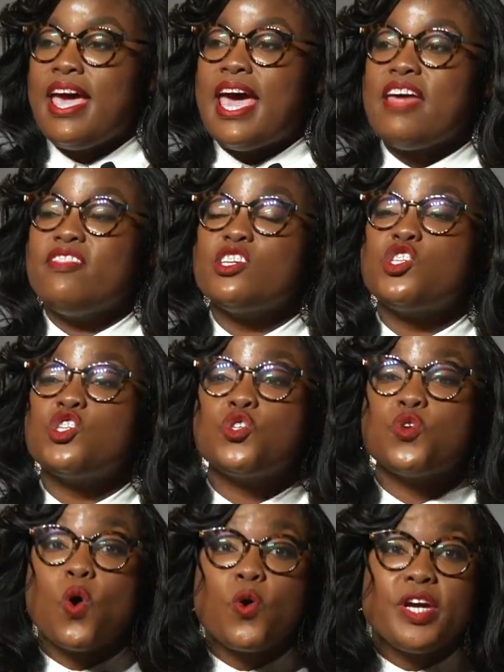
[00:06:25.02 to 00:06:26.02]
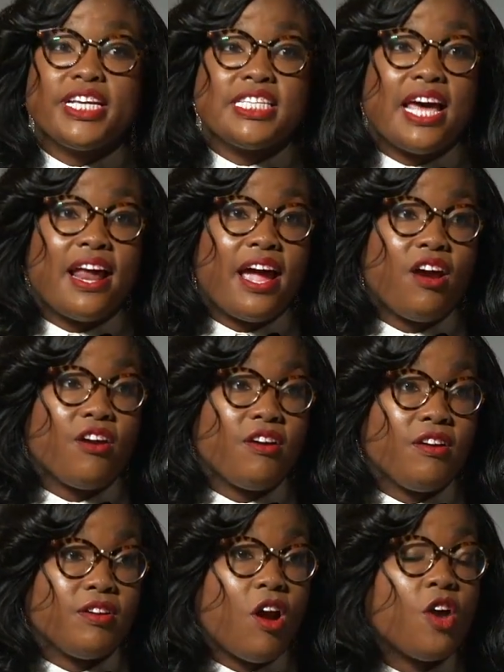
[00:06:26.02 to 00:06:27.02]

And the stories that I heard